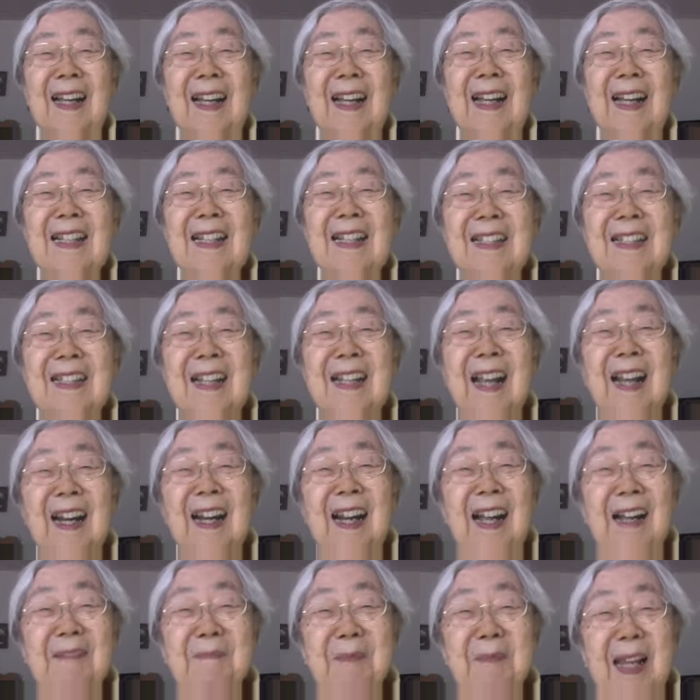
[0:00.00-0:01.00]
Isn't
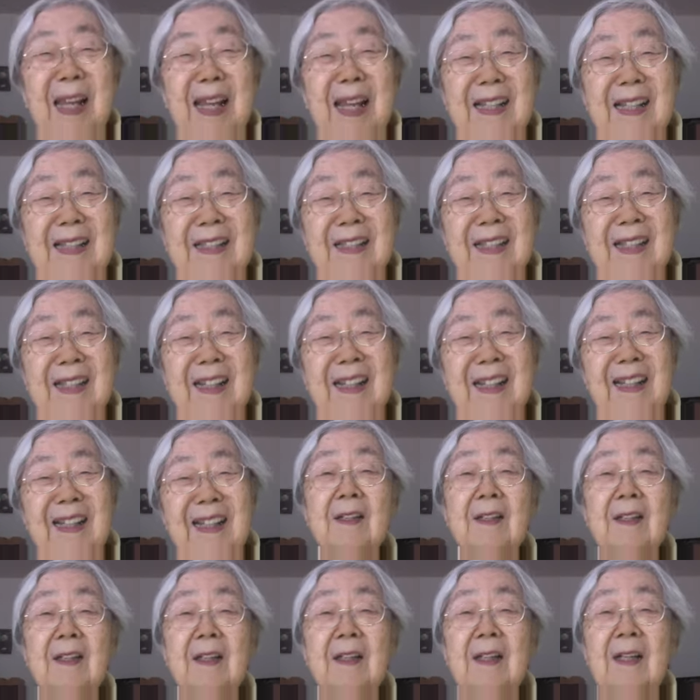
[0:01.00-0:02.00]
that
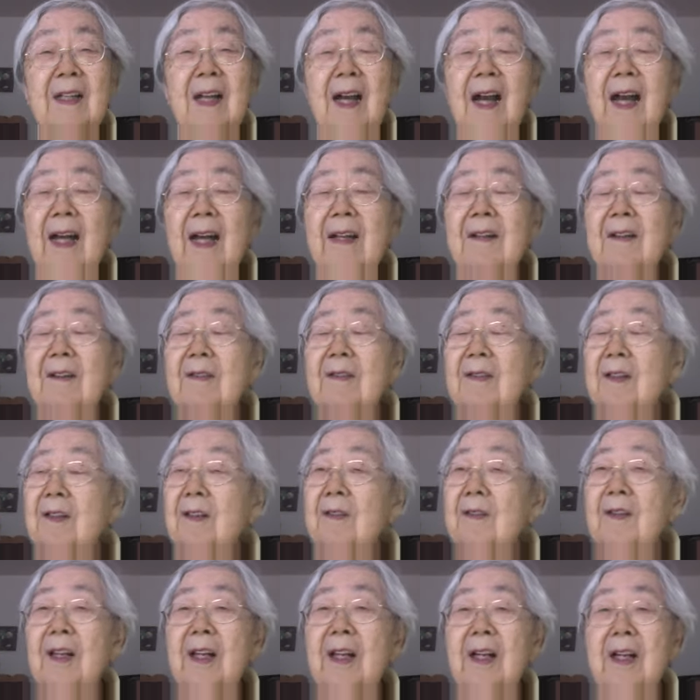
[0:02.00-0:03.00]
amazing? I don't
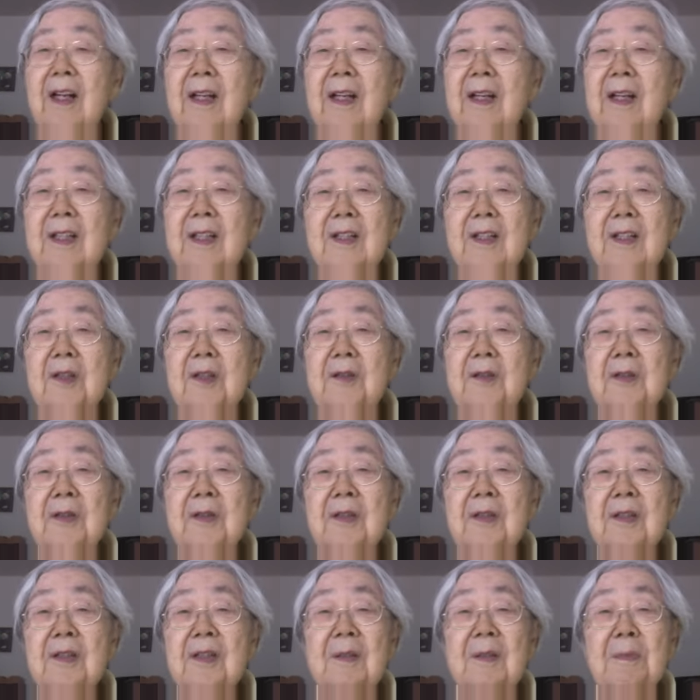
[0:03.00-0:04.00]
know that any
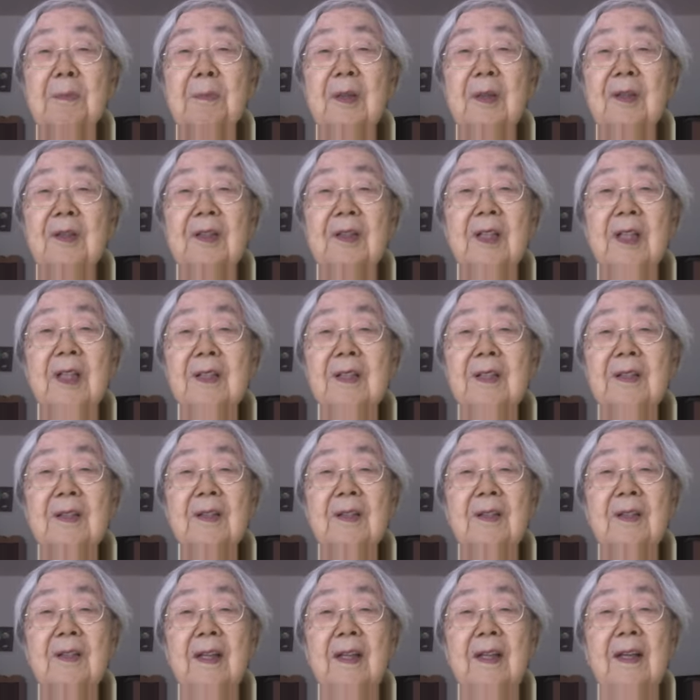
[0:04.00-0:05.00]
churches
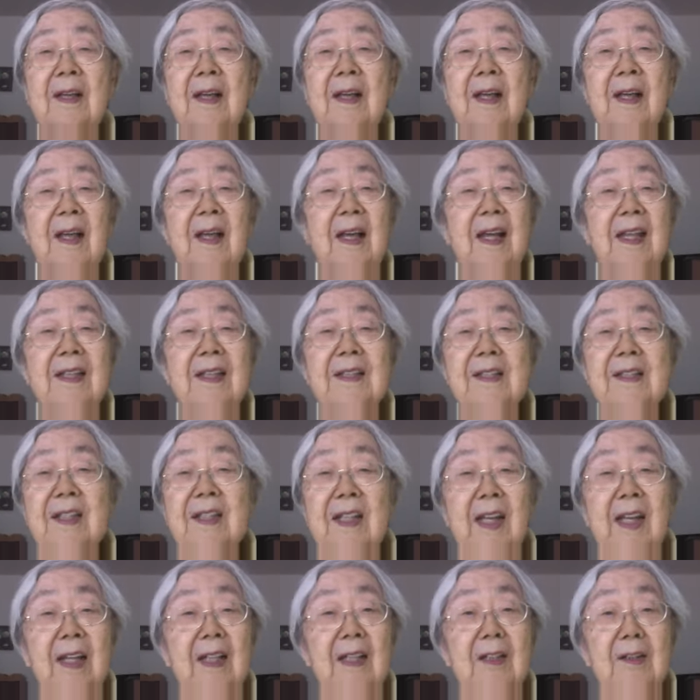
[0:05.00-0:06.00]
protested.
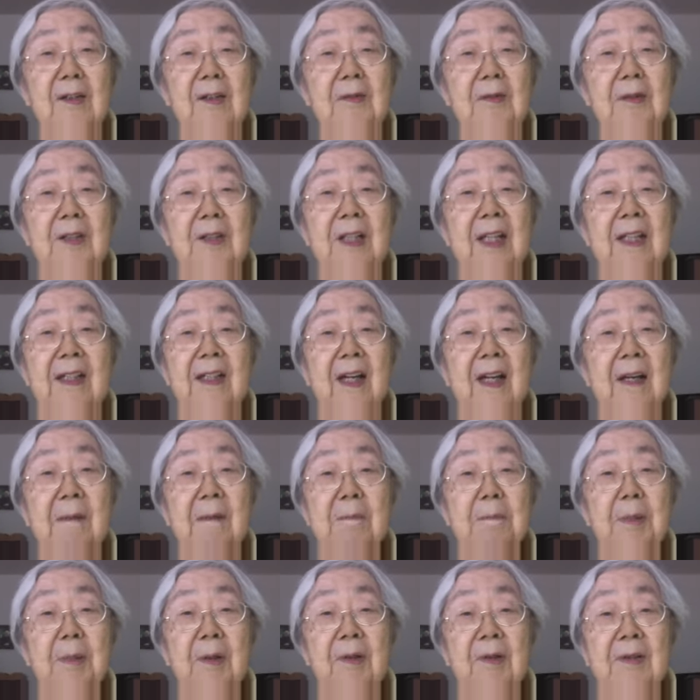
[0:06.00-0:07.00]
ACLU did
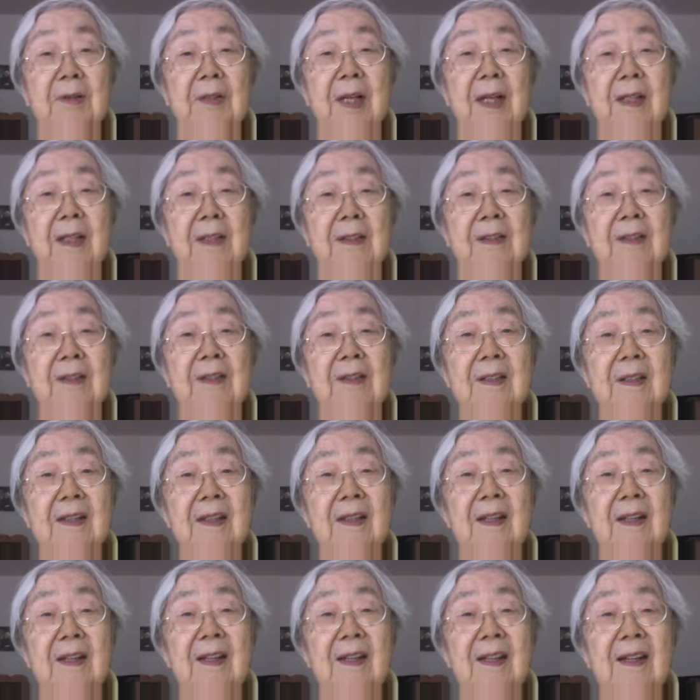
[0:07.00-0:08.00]
not protest.
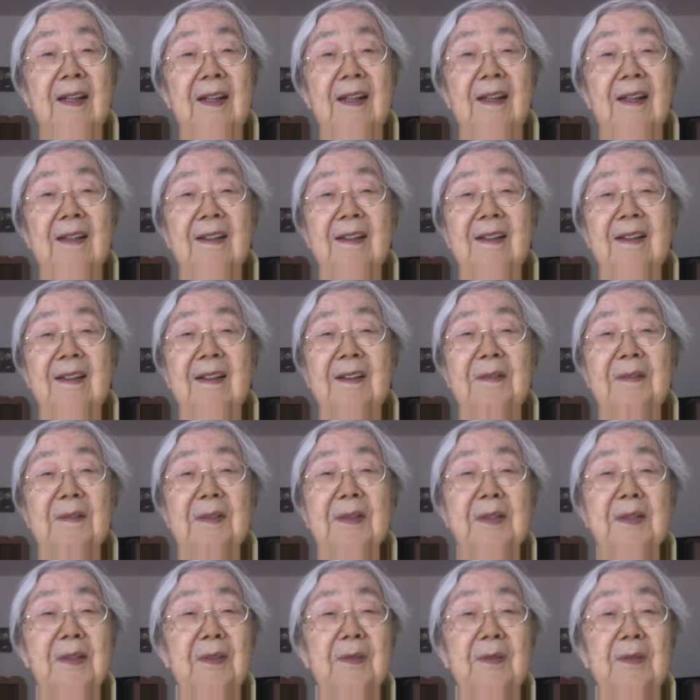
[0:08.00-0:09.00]

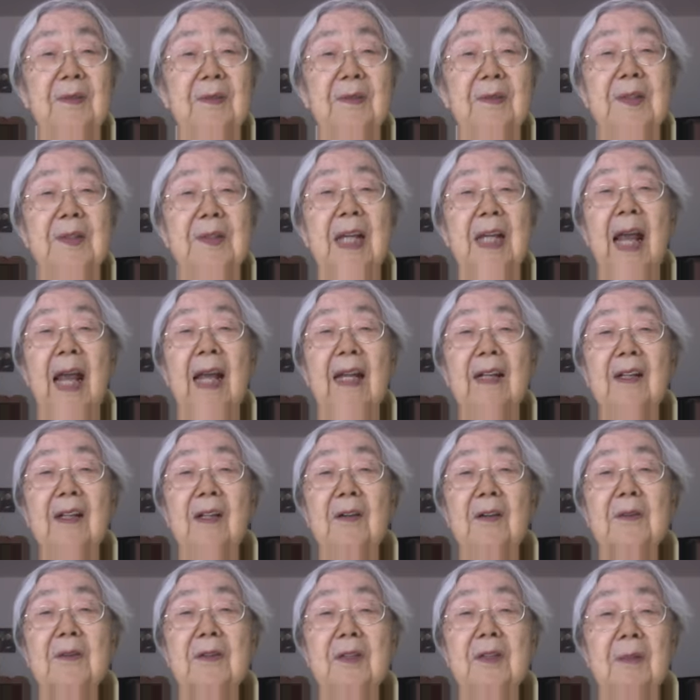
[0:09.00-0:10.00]
We had
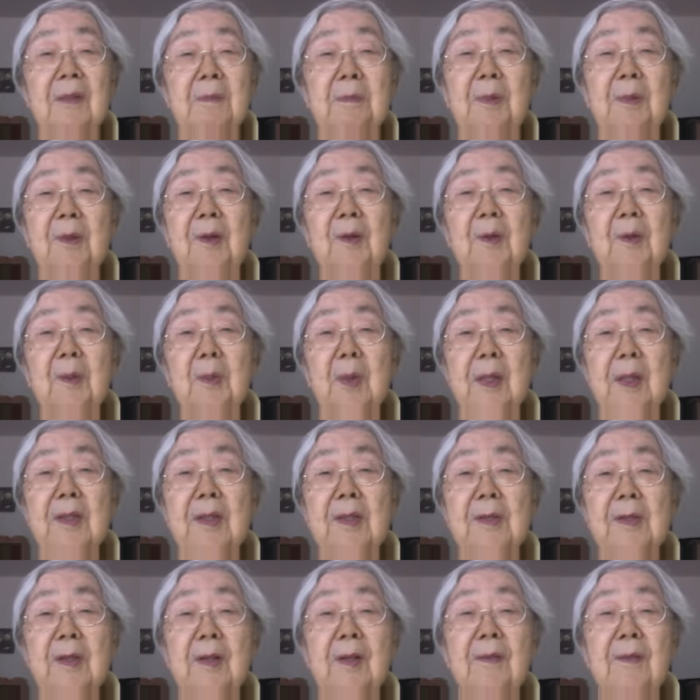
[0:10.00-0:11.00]
no support
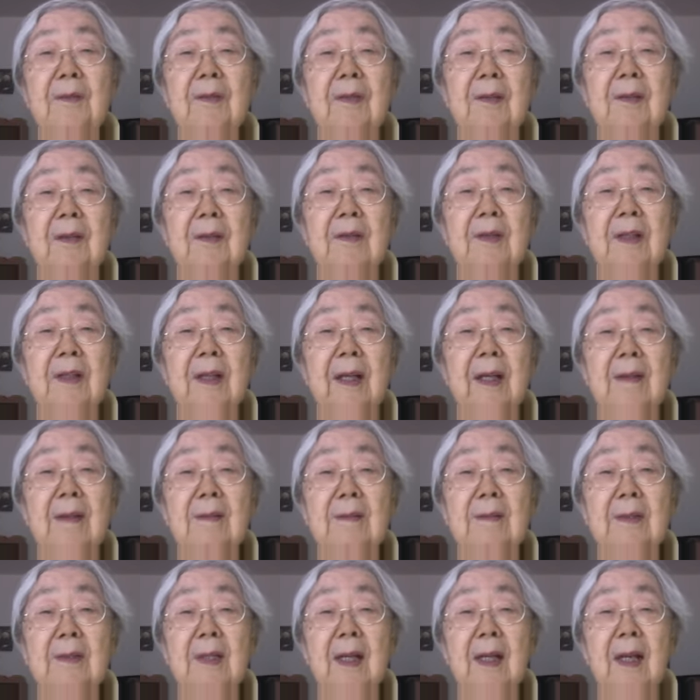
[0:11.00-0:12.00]
whatsoever on the
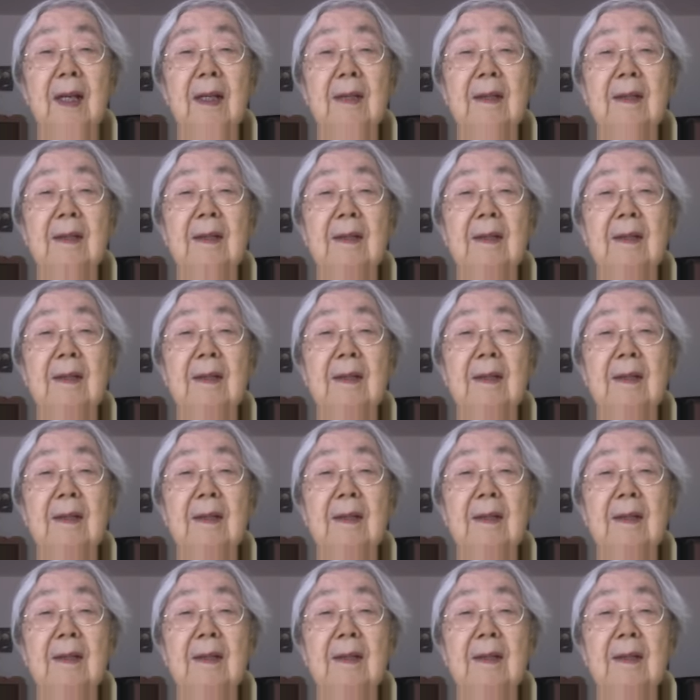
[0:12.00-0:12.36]
outside.